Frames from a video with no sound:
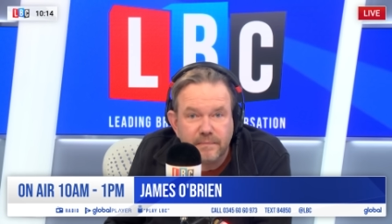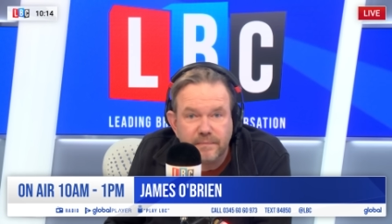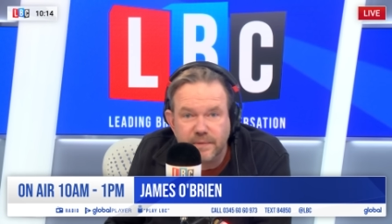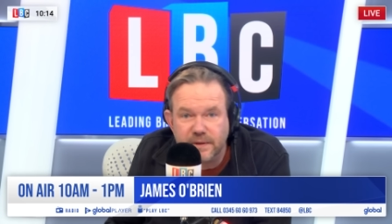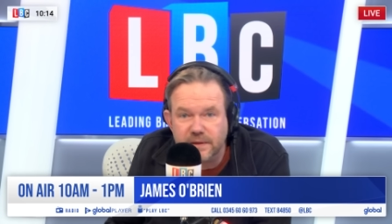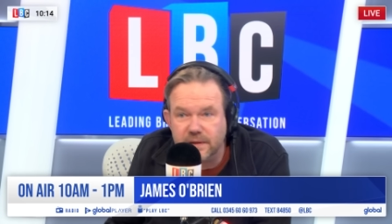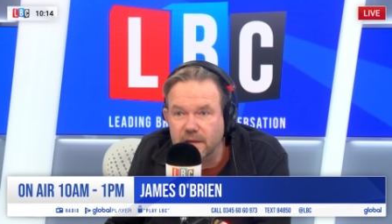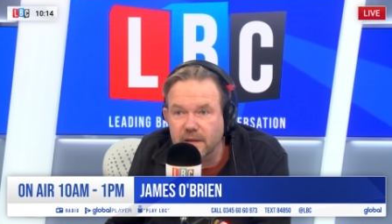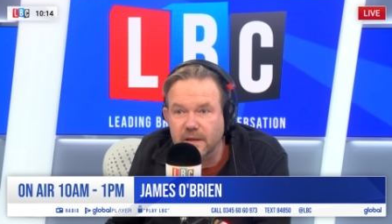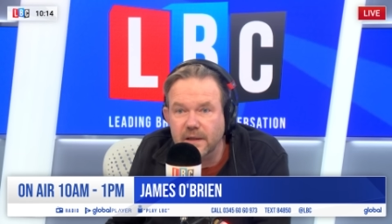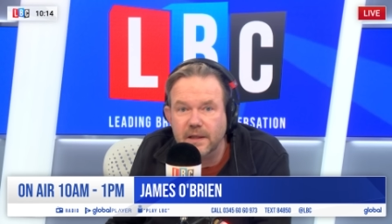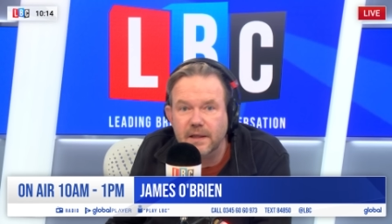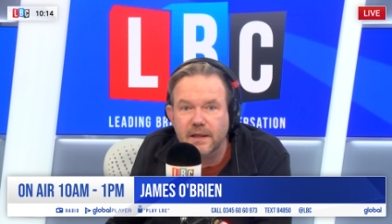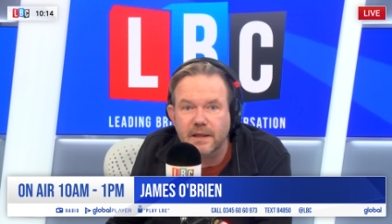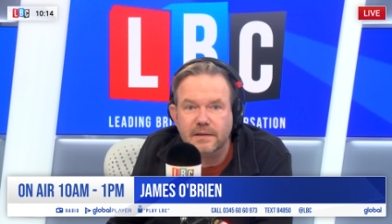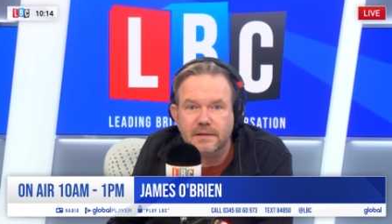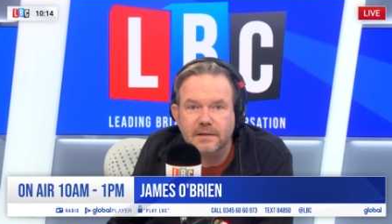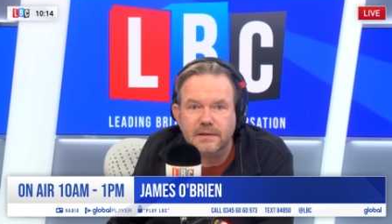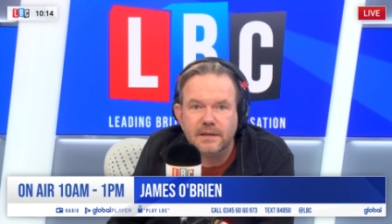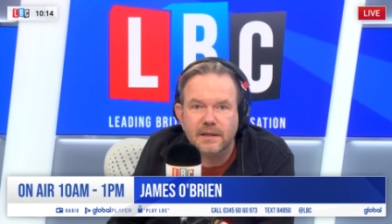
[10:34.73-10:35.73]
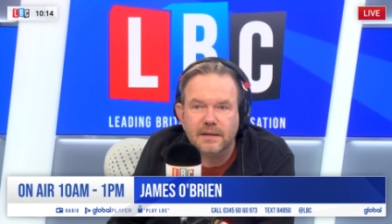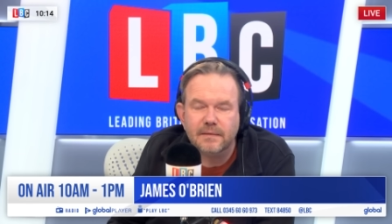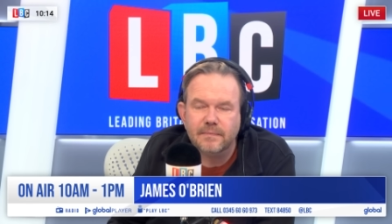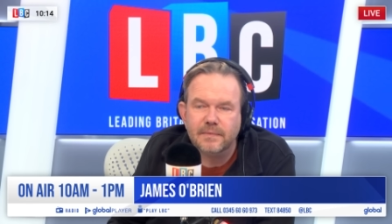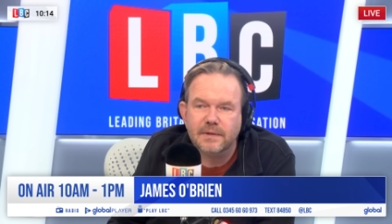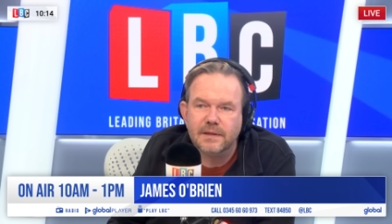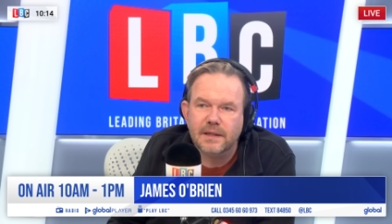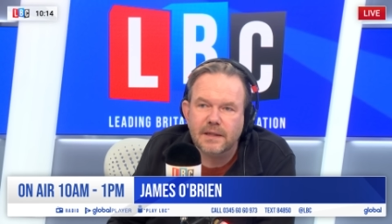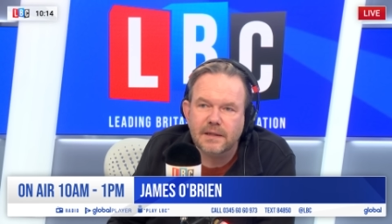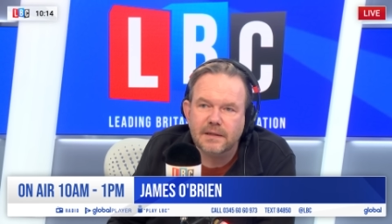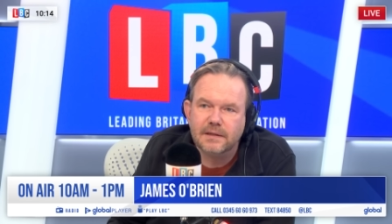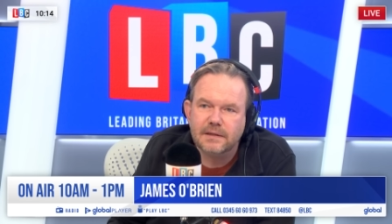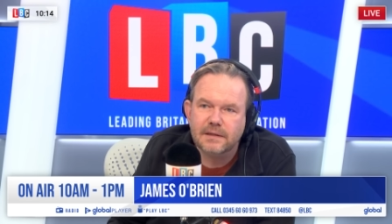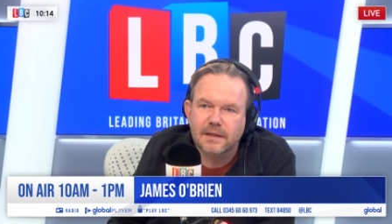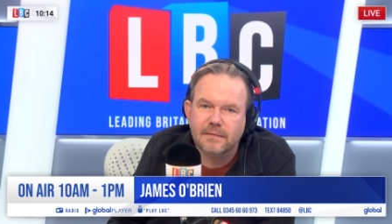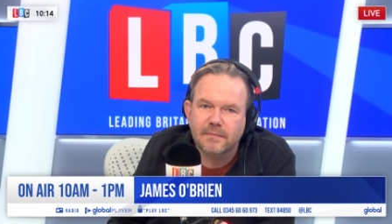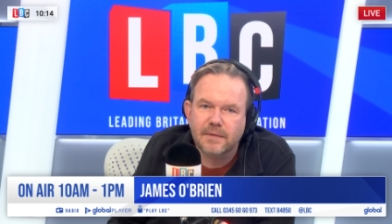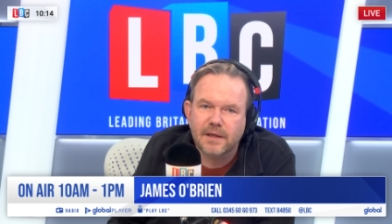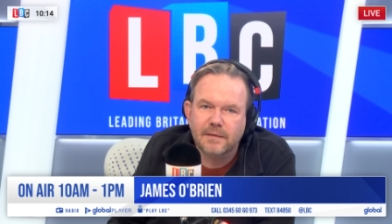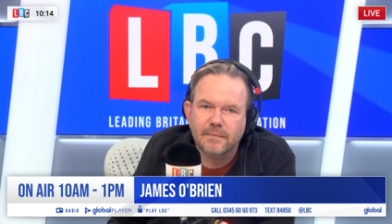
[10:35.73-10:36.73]
Bizarrely, he had the same he had the
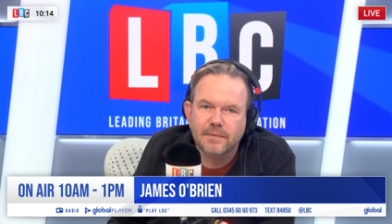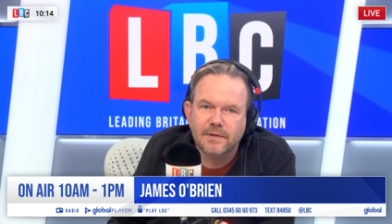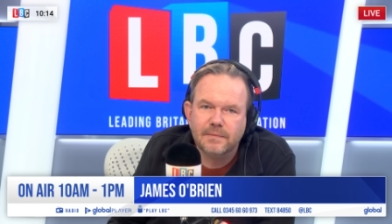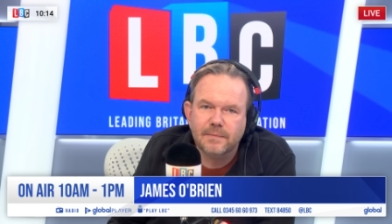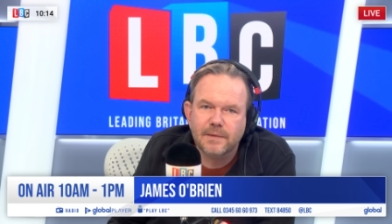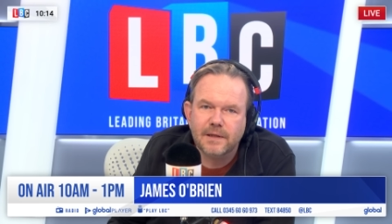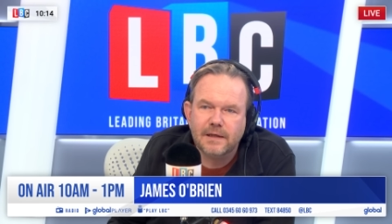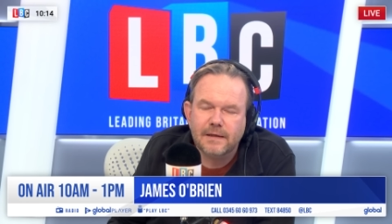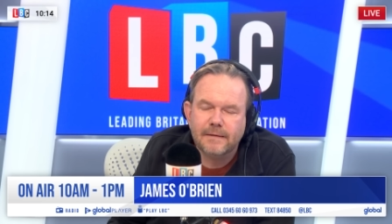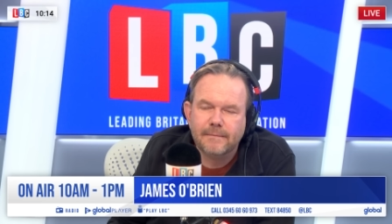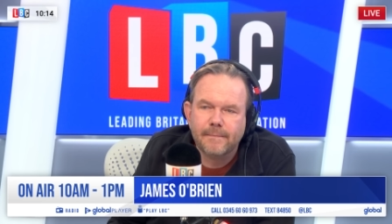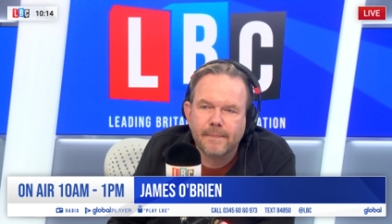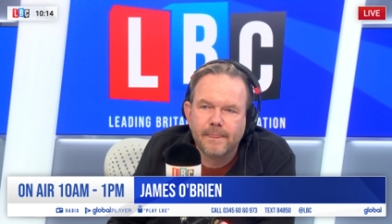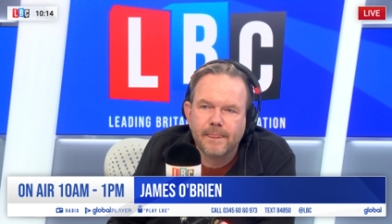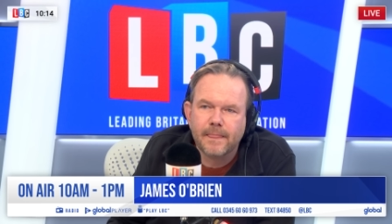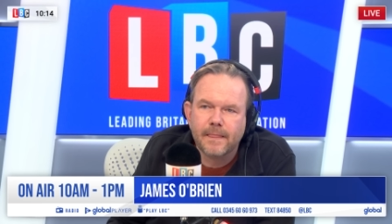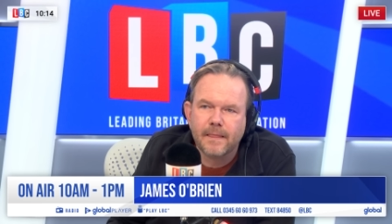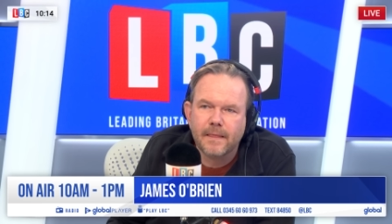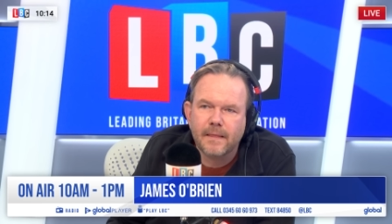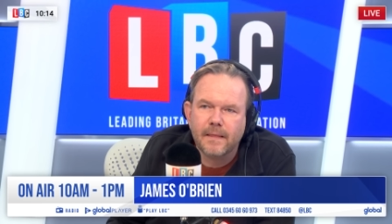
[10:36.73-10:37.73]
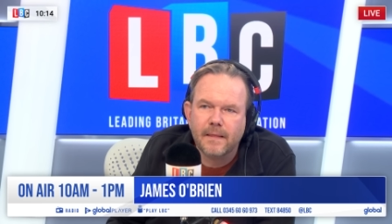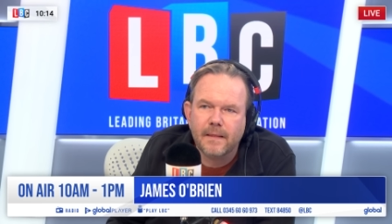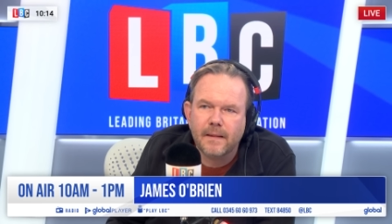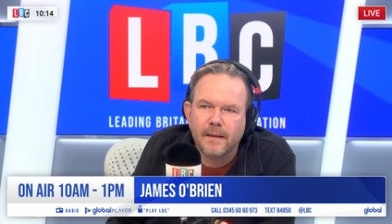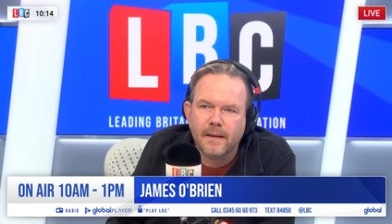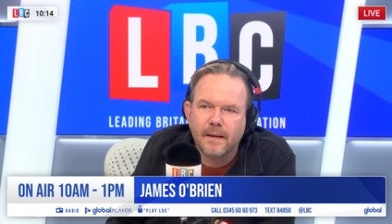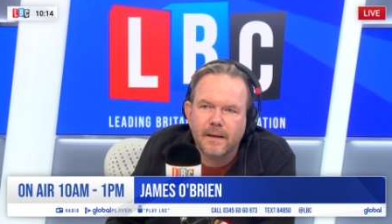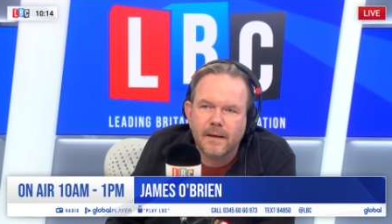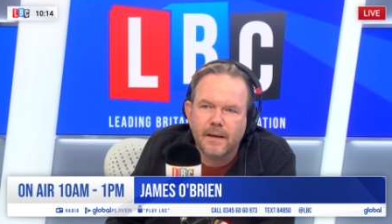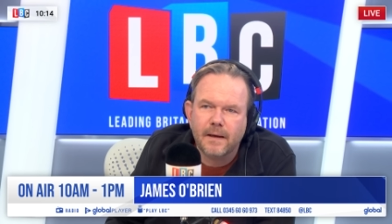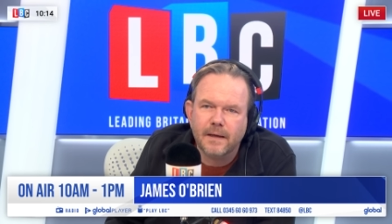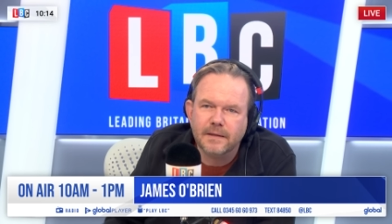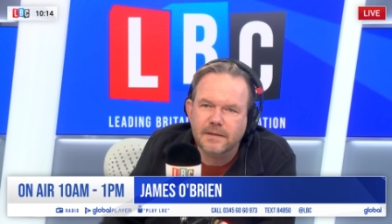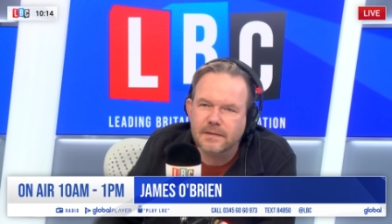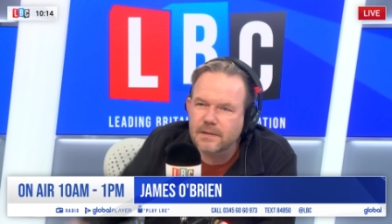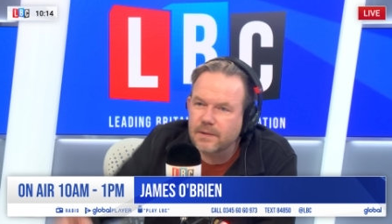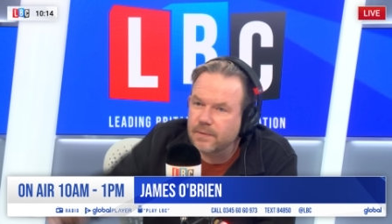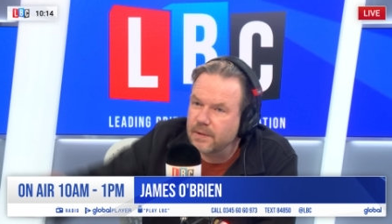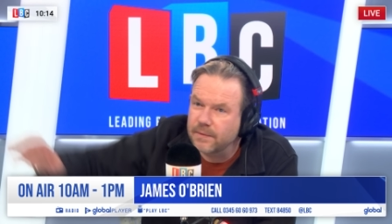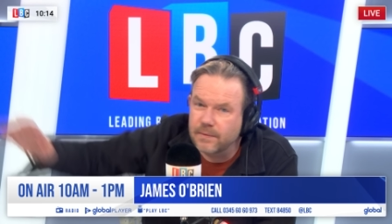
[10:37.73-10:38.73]
same name as me
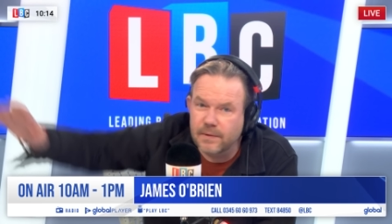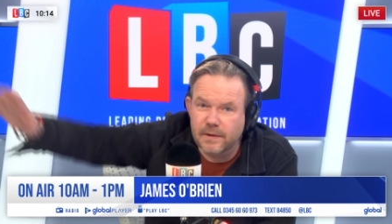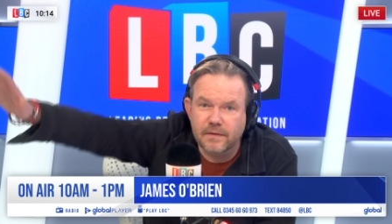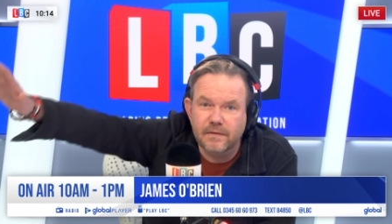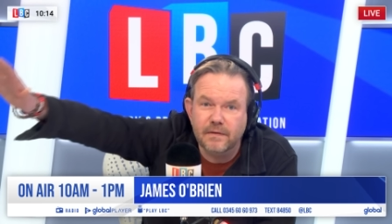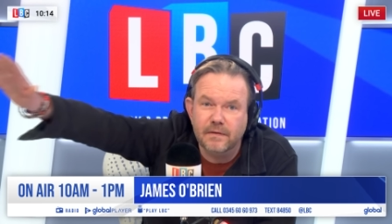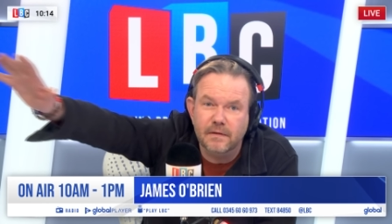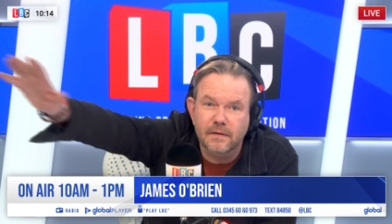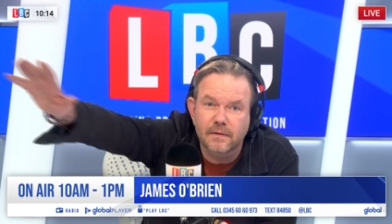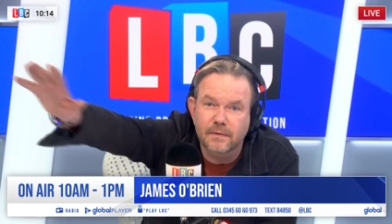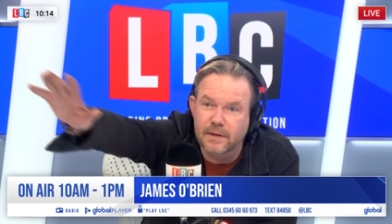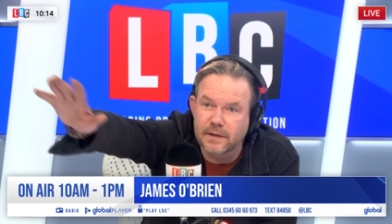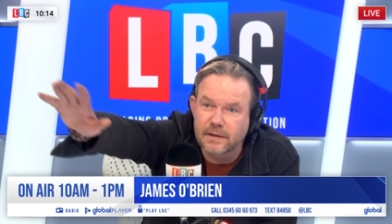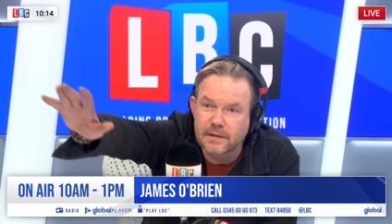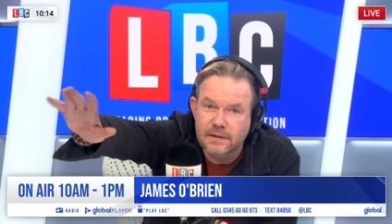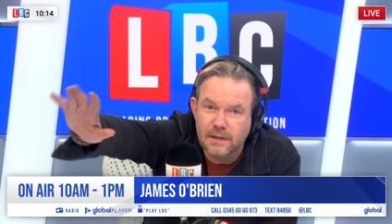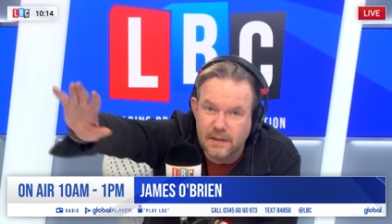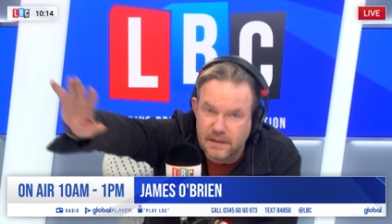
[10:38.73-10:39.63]
just a quick word to the lawyers.